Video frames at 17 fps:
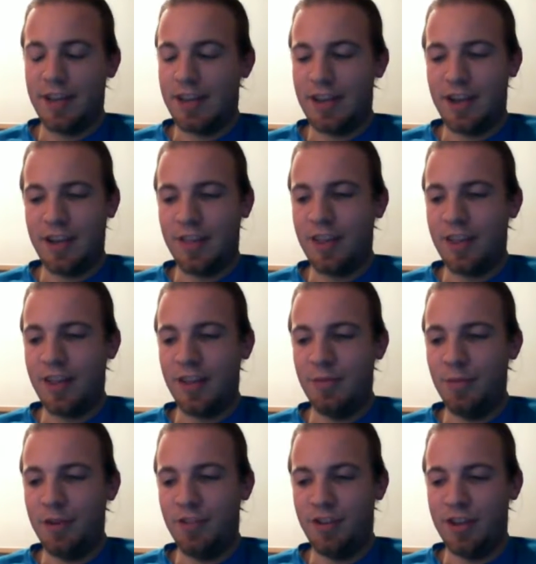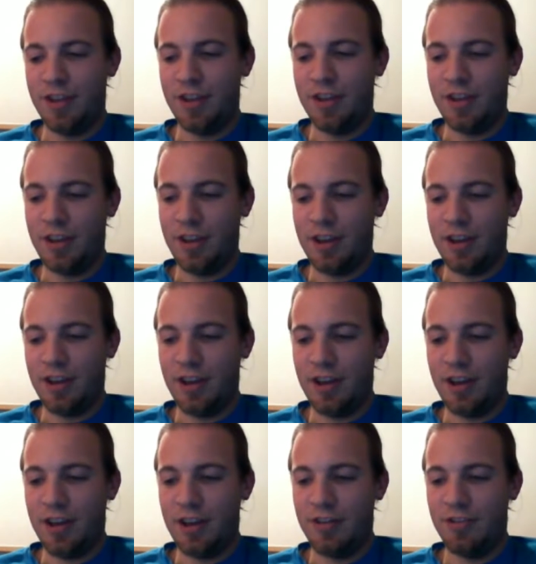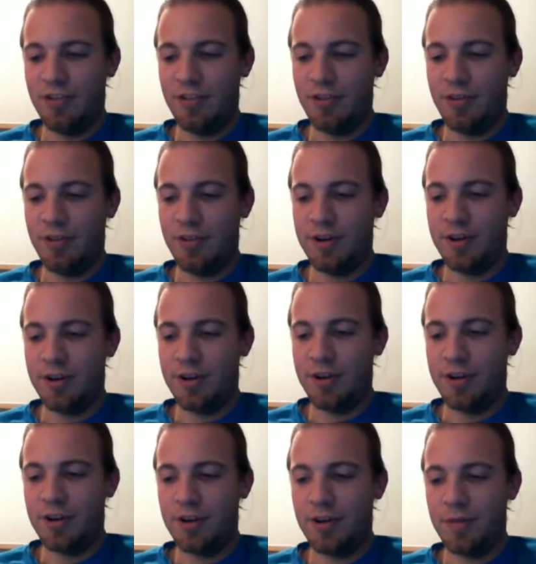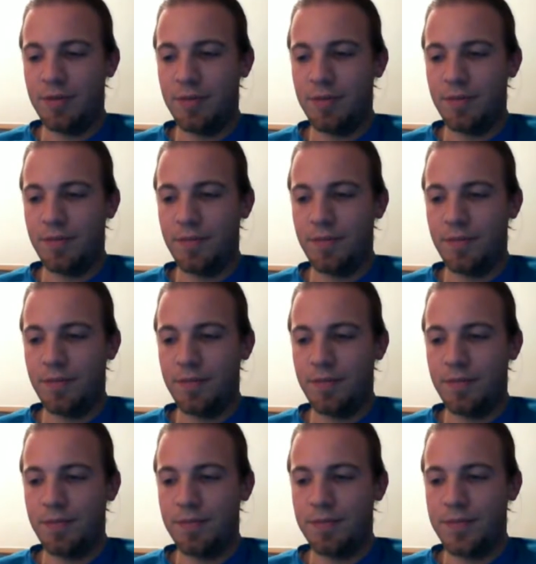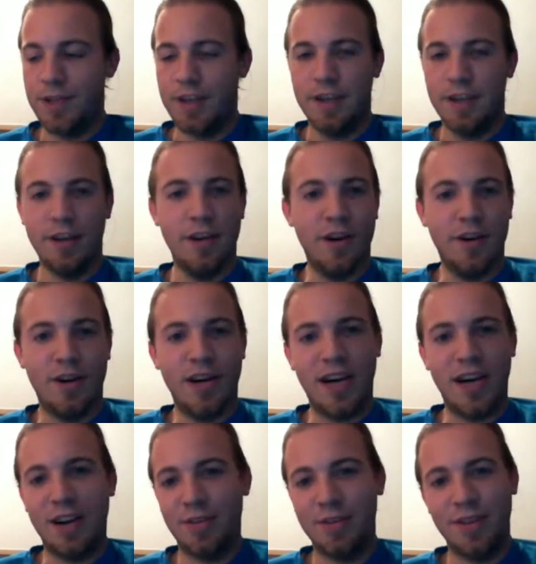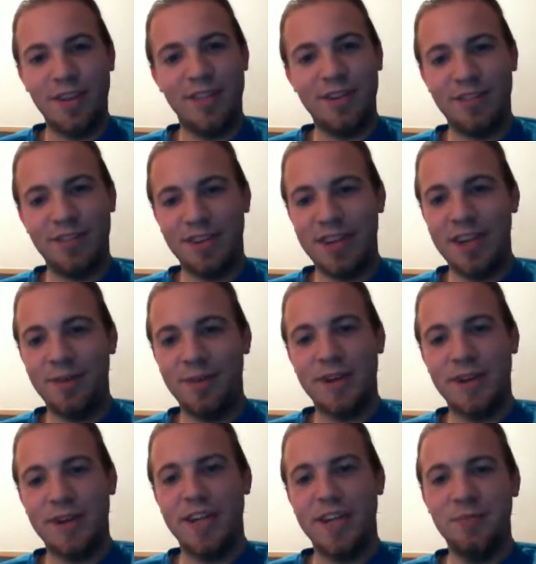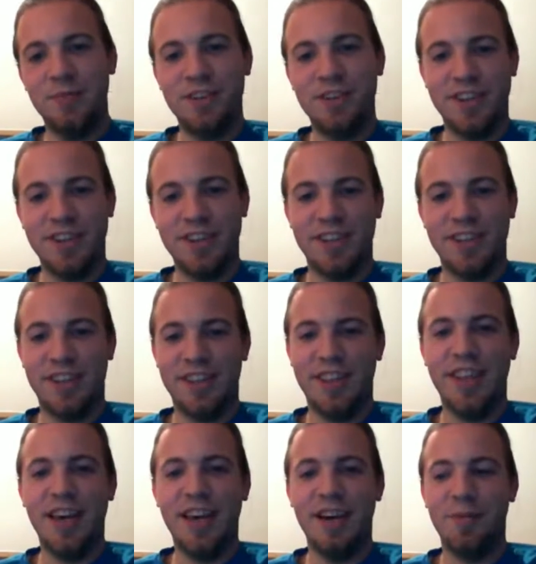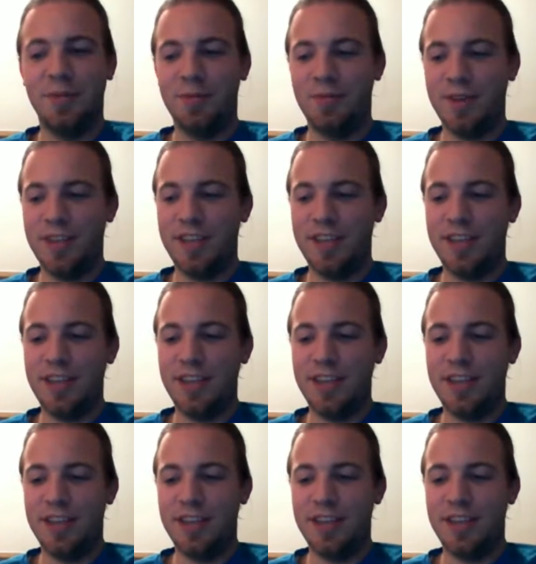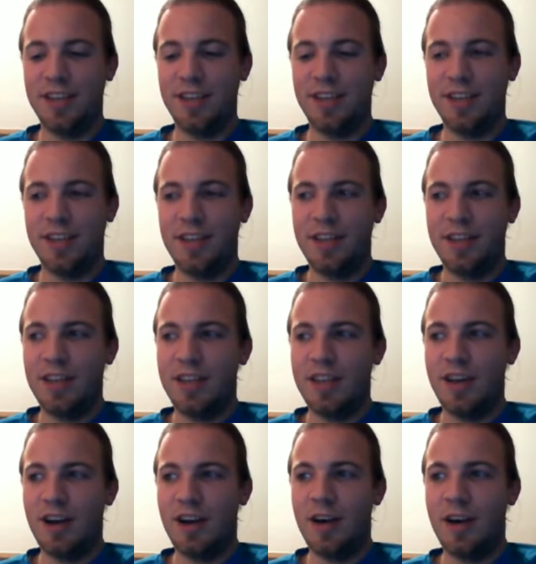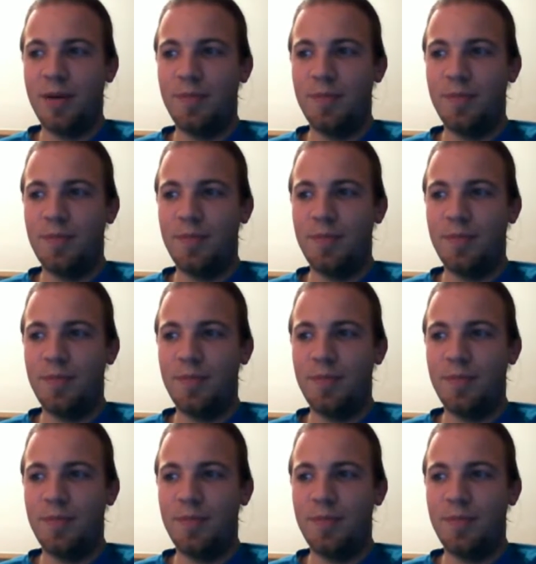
I think in Michigan, unless you're, no, I don't think there's anywhere in Michigan that would be um,